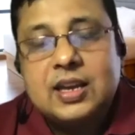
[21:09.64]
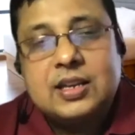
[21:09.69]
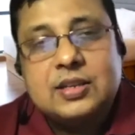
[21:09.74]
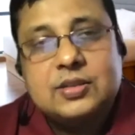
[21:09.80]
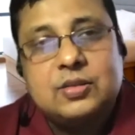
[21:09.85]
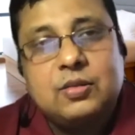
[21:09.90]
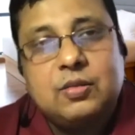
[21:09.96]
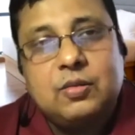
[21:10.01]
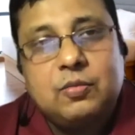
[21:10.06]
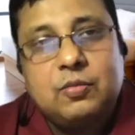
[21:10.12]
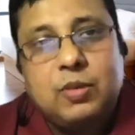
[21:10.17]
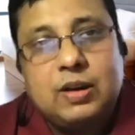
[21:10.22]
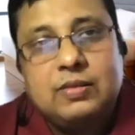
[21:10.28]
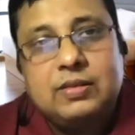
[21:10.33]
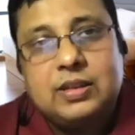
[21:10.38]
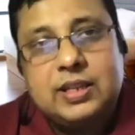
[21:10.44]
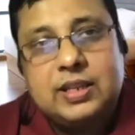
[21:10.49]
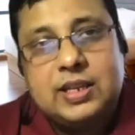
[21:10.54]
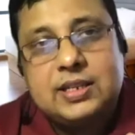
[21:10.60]
So one
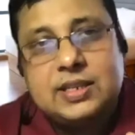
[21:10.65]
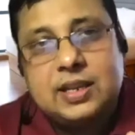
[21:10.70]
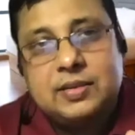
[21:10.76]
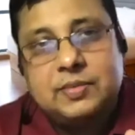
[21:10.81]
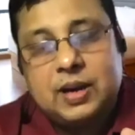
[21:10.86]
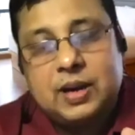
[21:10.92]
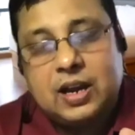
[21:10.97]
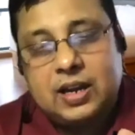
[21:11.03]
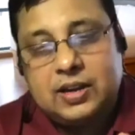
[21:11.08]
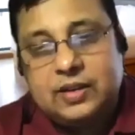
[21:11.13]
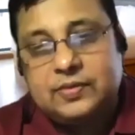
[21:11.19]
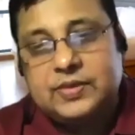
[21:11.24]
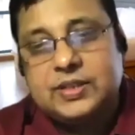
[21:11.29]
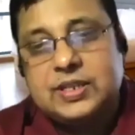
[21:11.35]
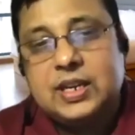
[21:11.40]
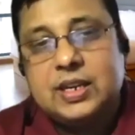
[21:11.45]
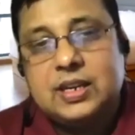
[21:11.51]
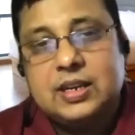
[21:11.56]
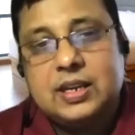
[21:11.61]
of the things I have
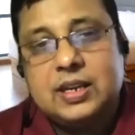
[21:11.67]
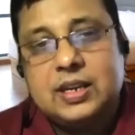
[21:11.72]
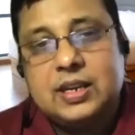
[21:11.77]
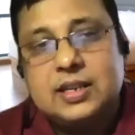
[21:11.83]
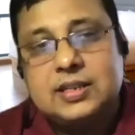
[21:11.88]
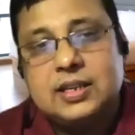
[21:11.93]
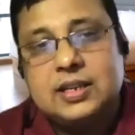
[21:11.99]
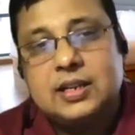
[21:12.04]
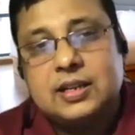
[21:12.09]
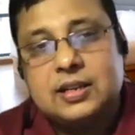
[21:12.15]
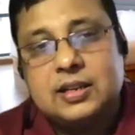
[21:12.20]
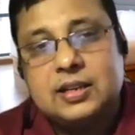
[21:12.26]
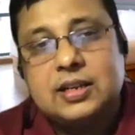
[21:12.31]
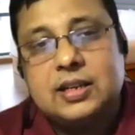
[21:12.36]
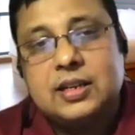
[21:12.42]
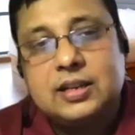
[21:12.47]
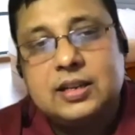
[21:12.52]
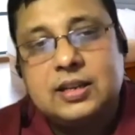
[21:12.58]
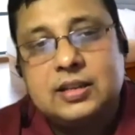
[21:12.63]
seen is that
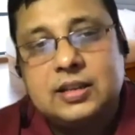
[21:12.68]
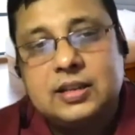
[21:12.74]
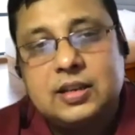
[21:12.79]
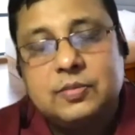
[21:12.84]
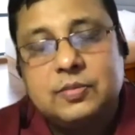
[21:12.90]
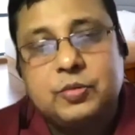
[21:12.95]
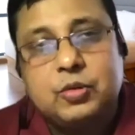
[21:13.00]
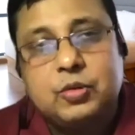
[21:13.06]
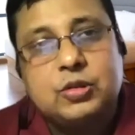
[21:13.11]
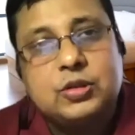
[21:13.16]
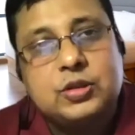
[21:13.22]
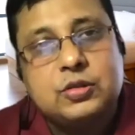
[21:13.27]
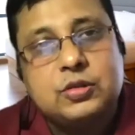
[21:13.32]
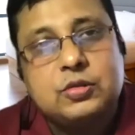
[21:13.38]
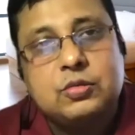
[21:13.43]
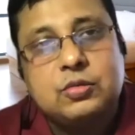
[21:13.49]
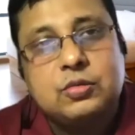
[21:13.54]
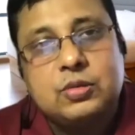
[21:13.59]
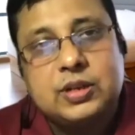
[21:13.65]
earlier the approach
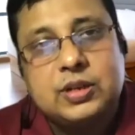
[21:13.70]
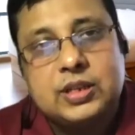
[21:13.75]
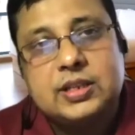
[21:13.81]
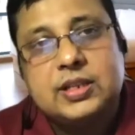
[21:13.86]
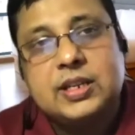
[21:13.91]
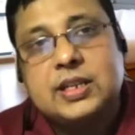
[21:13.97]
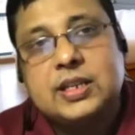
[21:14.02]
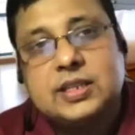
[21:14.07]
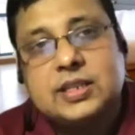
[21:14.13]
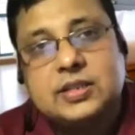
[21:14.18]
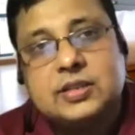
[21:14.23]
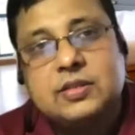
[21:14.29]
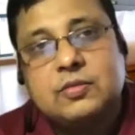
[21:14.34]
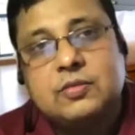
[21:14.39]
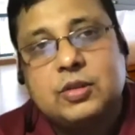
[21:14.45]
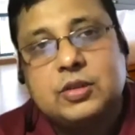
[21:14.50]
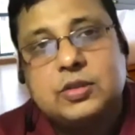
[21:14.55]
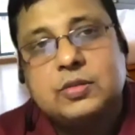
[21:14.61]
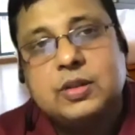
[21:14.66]
to digitization
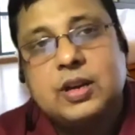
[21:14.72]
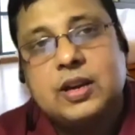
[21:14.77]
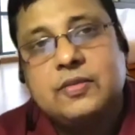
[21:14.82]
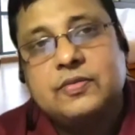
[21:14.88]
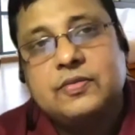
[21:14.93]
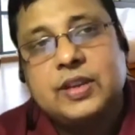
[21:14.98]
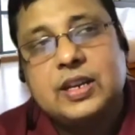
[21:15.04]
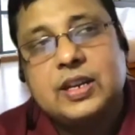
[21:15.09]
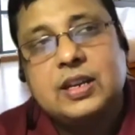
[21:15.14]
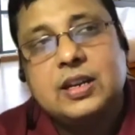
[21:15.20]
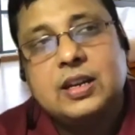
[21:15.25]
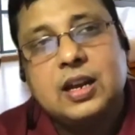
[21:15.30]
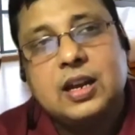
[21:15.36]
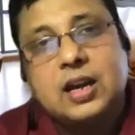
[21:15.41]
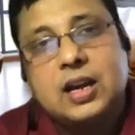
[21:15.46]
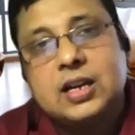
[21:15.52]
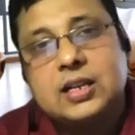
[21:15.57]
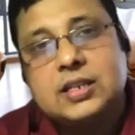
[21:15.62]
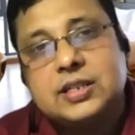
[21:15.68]
was to have very
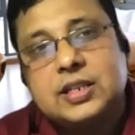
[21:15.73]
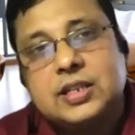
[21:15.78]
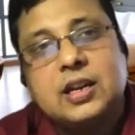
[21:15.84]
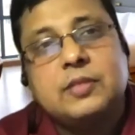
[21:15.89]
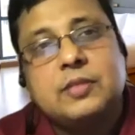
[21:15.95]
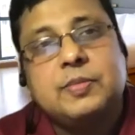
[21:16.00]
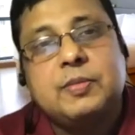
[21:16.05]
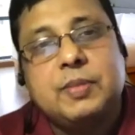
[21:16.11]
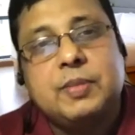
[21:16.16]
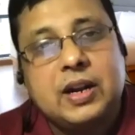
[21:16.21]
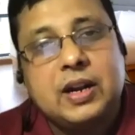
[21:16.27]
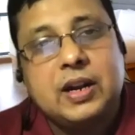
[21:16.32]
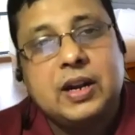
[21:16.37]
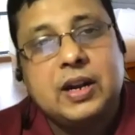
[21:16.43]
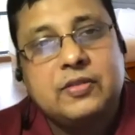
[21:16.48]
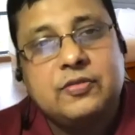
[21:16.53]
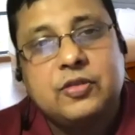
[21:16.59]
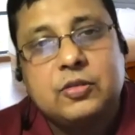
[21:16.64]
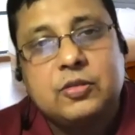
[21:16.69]
large ERP
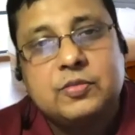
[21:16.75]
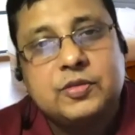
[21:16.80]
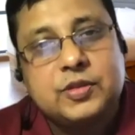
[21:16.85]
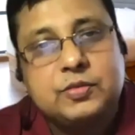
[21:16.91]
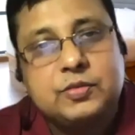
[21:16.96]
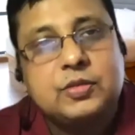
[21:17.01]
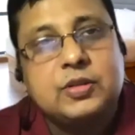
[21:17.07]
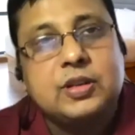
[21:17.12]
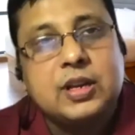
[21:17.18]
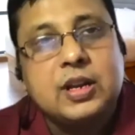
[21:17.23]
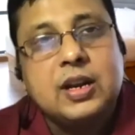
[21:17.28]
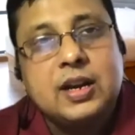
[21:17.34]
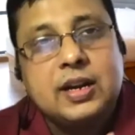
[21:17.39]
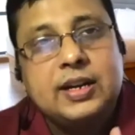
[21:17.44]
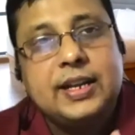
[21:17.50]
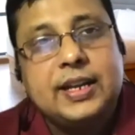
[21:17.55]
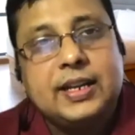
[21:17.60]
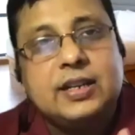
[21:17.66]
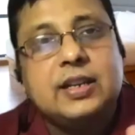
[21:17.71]
platforms which would
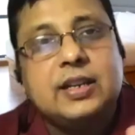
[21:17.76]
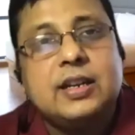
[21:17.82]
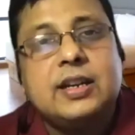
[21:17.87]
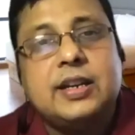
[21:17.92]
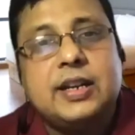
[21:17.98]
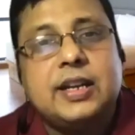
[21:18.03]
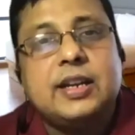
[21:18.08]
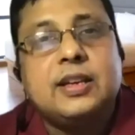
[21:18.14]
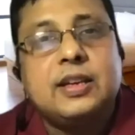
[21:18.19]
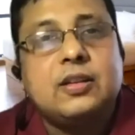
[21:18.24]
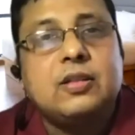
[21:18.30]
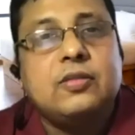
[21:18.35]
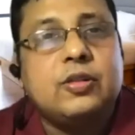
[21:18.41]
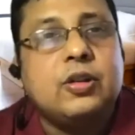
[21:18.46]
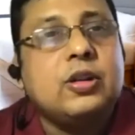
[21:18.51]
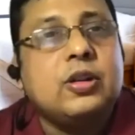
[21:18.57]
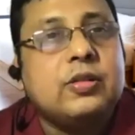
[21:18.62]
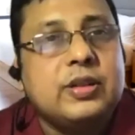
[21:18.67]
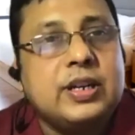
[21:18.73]
technically take care of
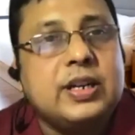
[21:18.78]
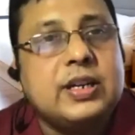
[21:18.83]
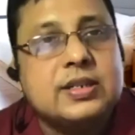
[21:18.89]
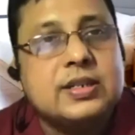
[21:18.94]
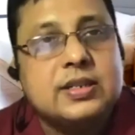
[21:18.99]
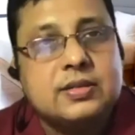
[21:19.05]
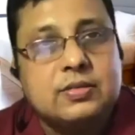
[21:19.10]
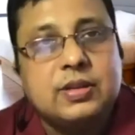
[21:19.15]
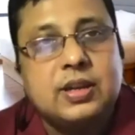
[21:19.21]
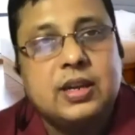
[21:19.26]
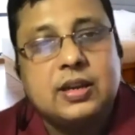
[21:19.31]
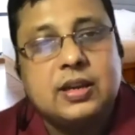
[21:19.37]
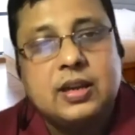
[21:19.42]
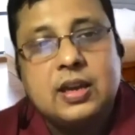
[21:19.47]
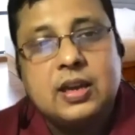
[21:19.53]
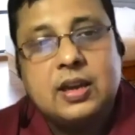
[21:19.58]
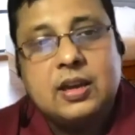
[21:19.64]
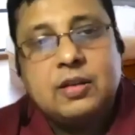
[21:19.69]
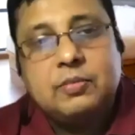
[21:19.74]
all your needs. Okay,
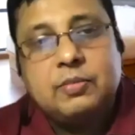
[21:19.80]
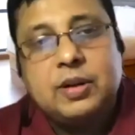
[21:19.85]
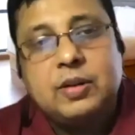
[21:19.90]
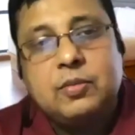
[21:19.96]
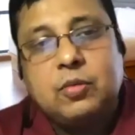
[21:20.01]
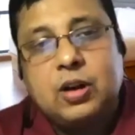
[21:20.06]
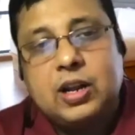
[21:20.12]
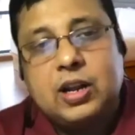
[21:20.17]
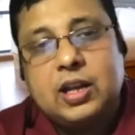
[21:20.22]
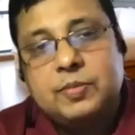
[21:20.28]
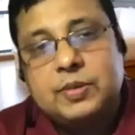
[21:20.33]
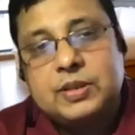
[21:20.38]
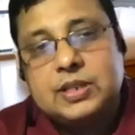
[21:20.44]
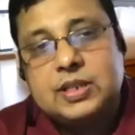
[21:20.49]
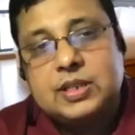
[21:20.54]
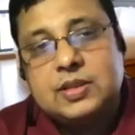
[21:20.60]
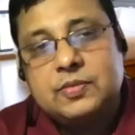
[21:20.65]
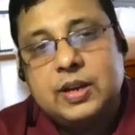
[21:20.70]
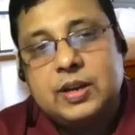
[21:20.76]
but what happens
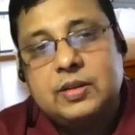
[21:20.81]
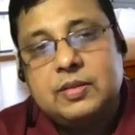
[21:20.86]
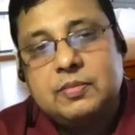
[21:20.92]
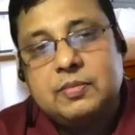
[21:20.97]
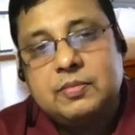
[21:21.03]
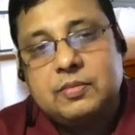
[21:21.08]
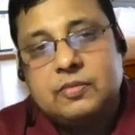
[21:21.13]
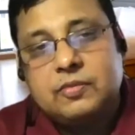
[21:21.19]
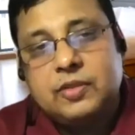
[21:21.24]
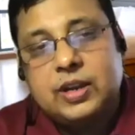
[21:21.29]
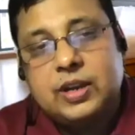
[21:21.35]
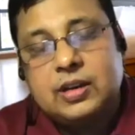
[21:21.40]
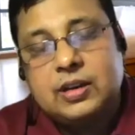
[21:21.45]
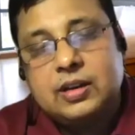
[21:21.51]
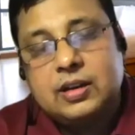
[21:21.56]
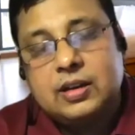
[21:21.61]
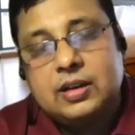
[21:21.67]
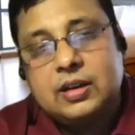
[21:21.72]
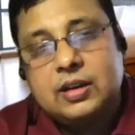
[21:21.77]
is when
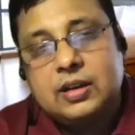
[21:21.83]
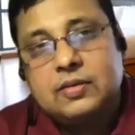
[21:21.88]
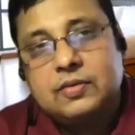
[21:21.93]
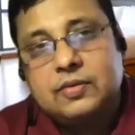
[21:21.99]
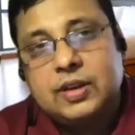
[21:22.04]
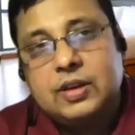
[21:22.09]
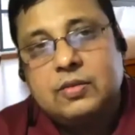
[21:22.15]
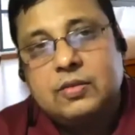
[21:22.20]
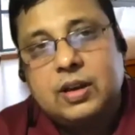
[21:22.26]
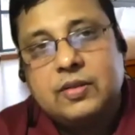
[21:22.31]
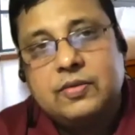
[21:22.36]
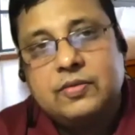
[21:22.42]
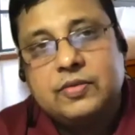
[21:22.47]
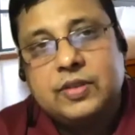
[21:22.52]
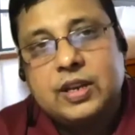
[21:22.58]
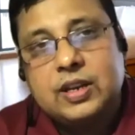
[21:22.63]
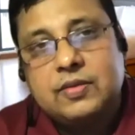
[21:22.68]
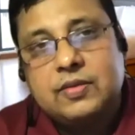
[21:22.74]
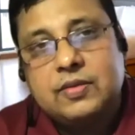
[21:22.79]
you have
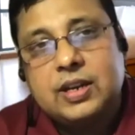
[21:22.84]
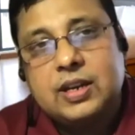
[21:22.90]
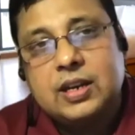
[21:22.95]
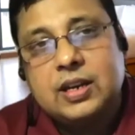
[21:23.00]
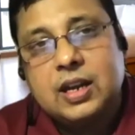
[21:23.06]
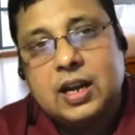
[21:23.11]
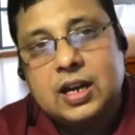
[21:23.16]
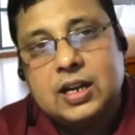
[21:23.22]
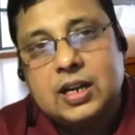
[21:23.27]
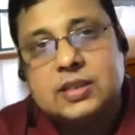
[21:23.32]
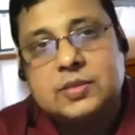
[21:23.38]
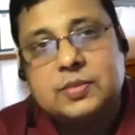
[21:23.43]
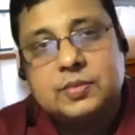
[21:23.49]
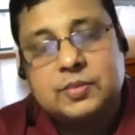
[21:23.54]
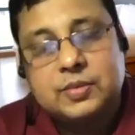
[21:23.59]
very very large